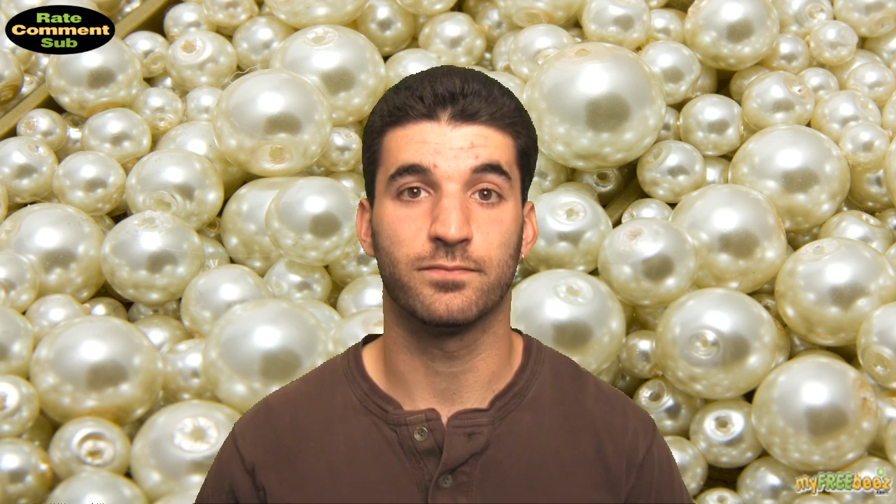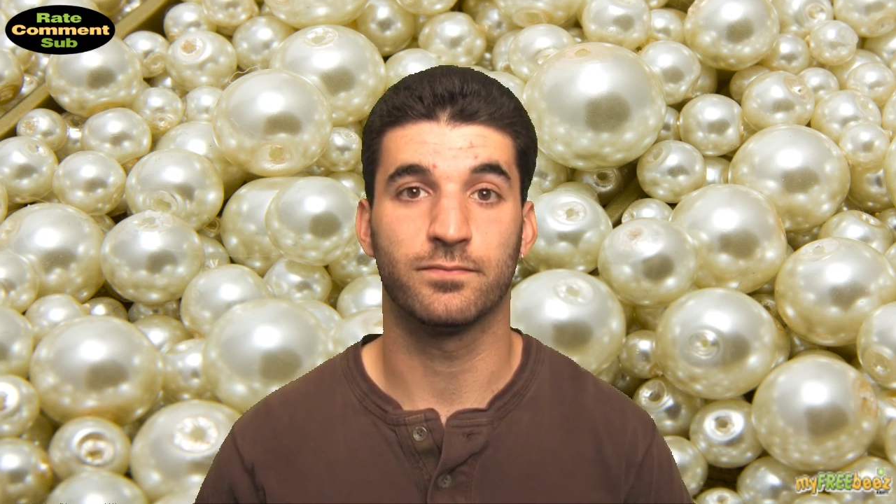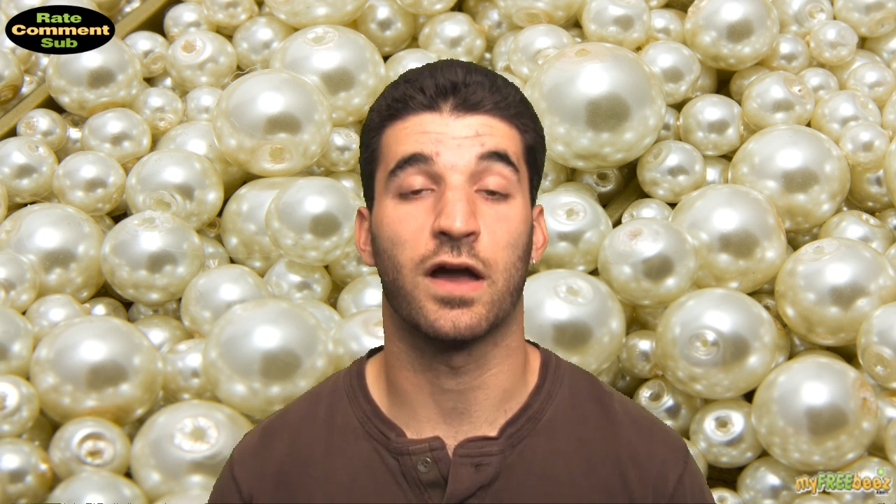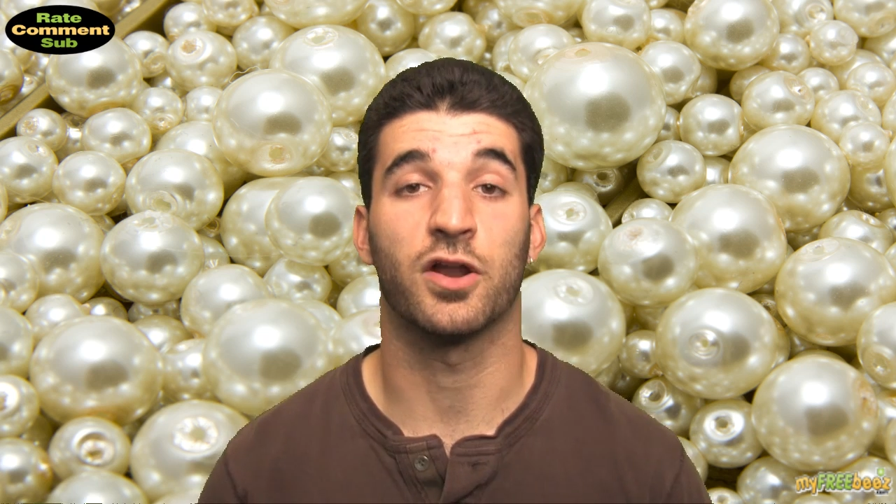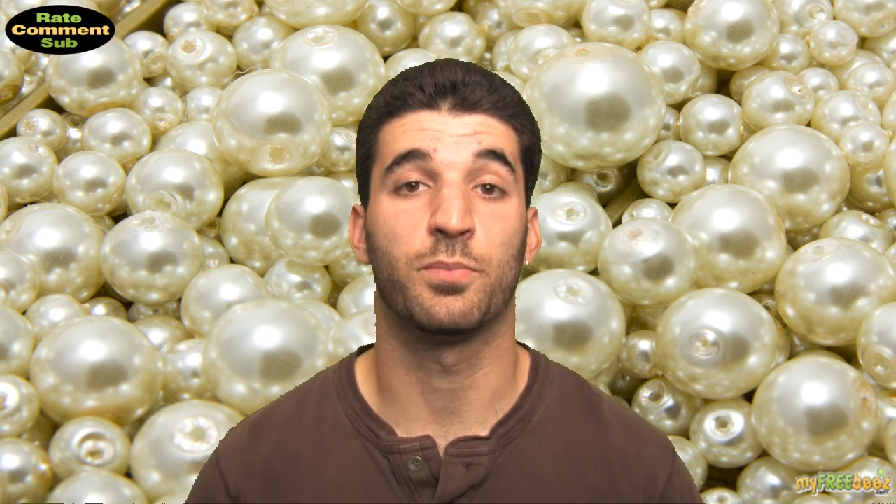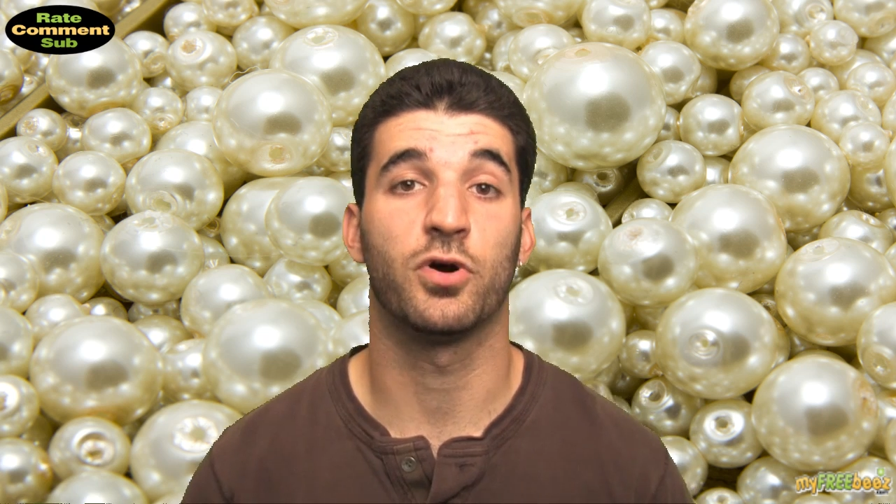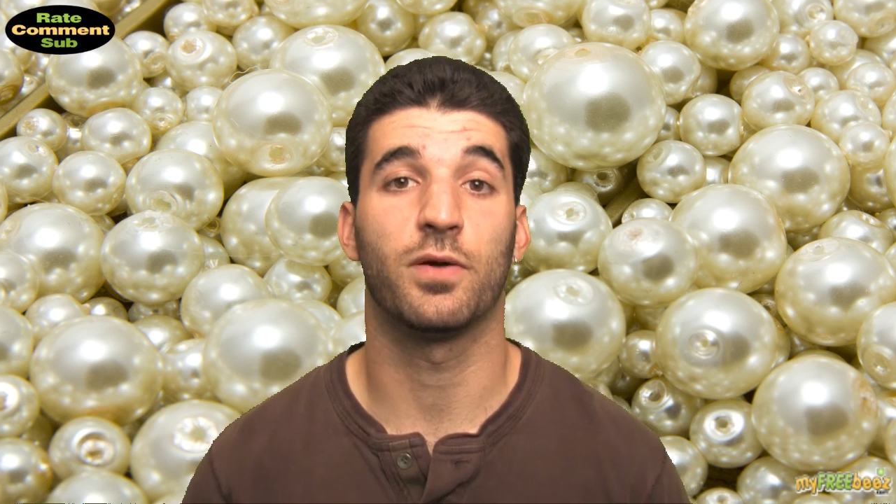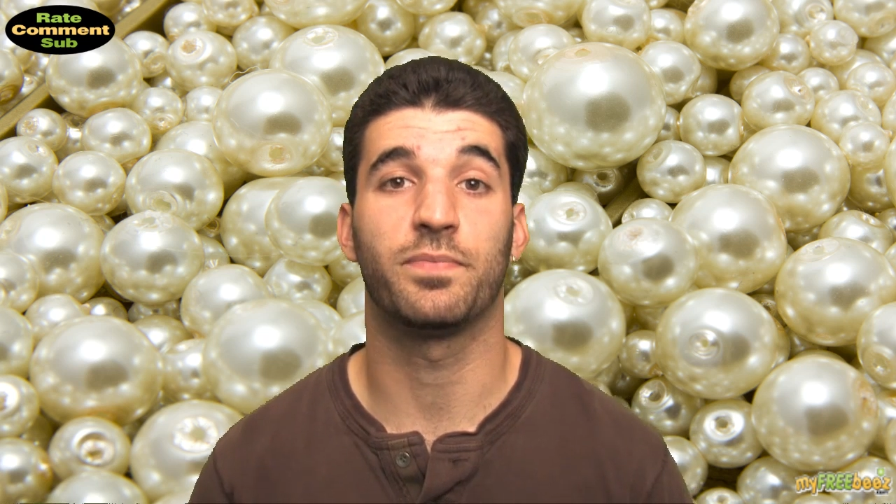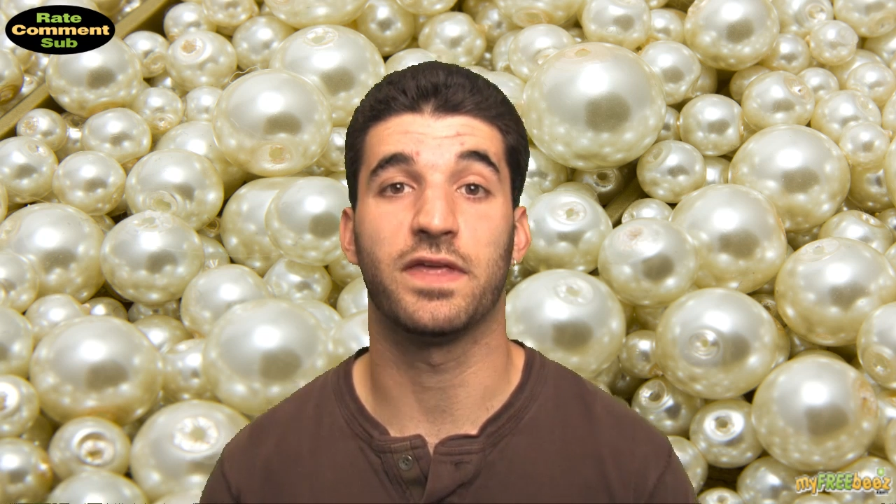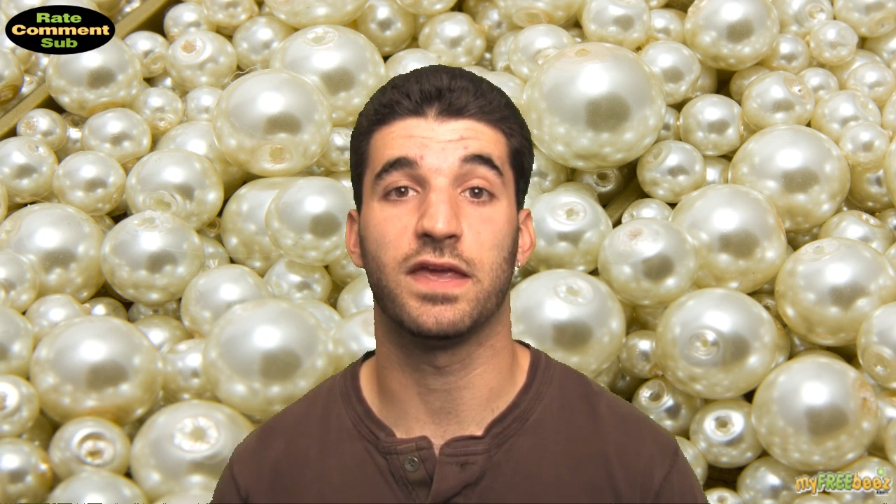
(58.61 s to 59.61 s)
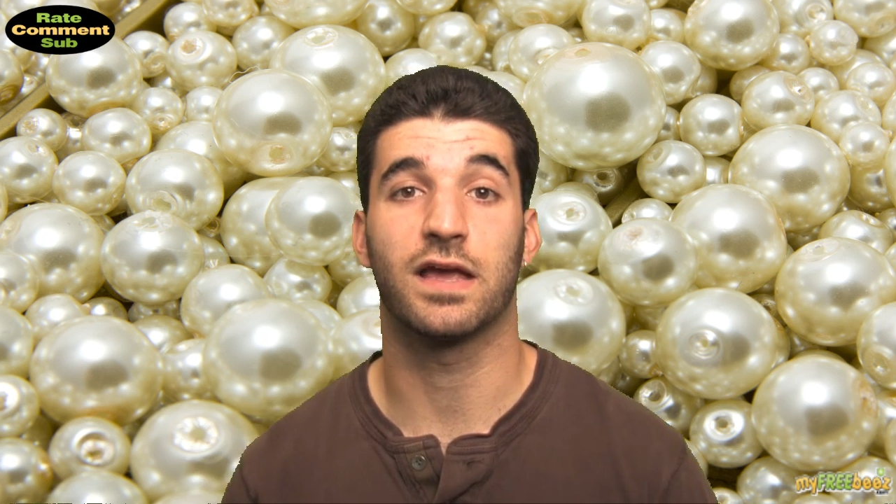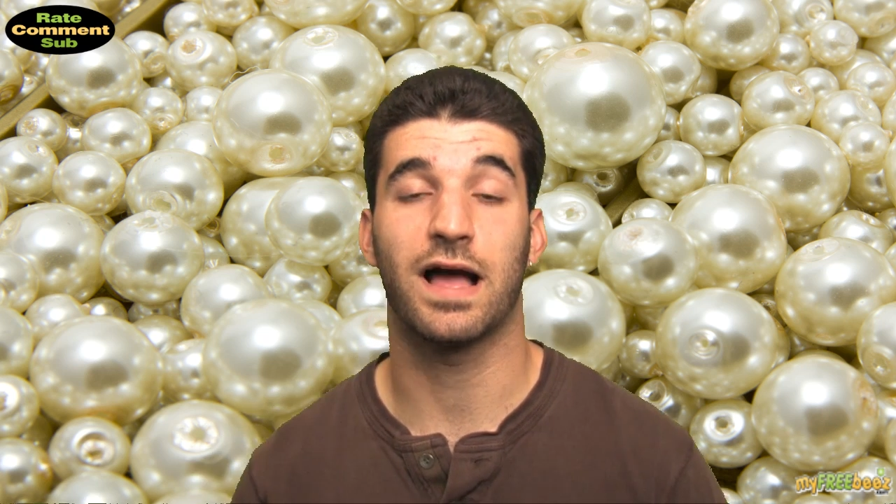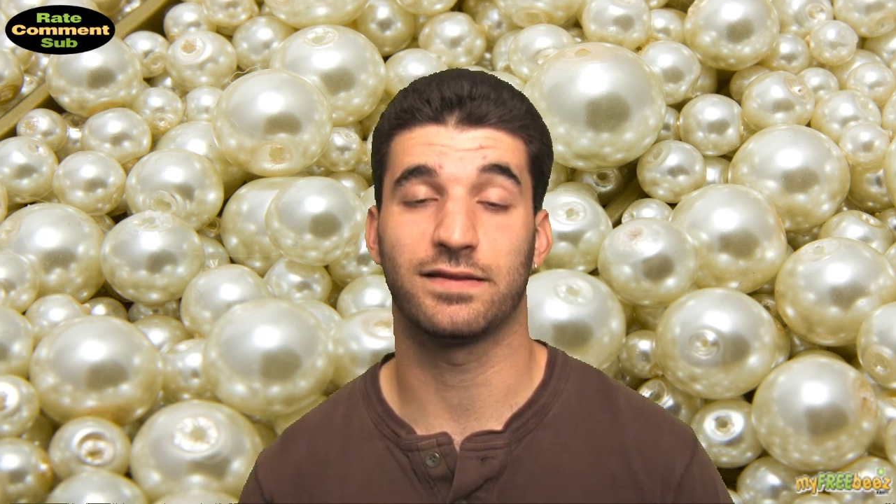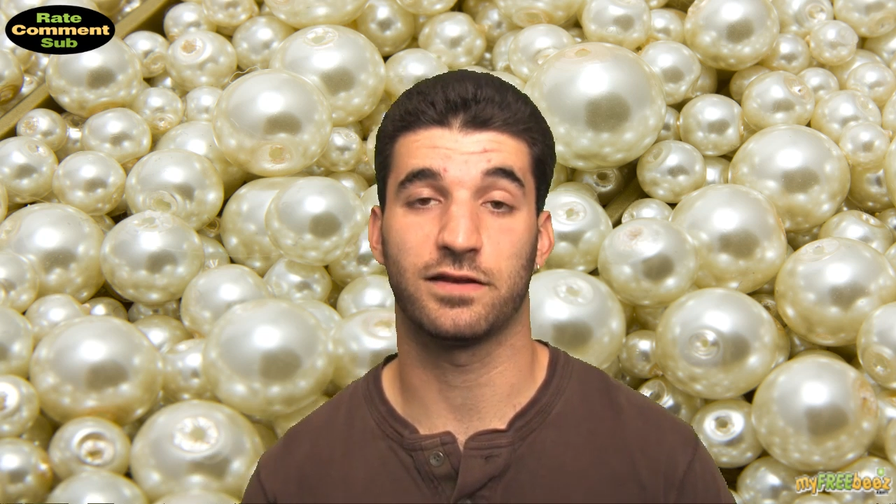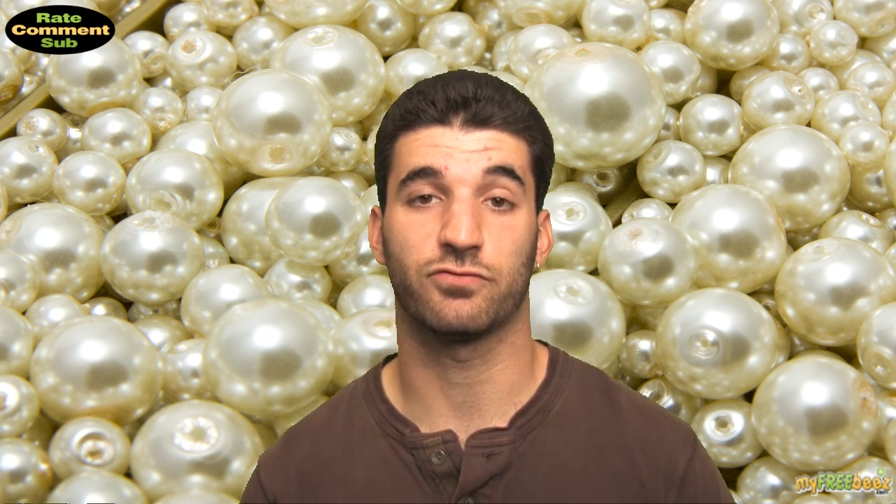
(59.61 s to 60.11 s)
I'm going to put up the
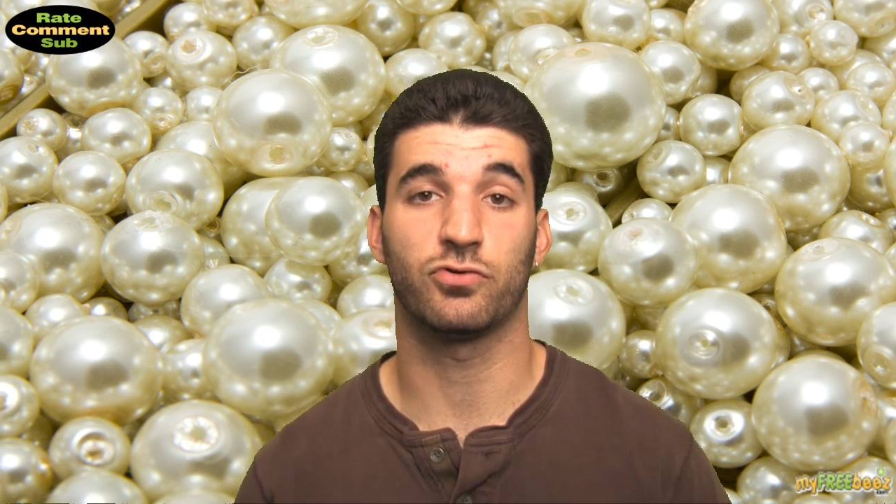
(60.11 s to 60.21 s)
contest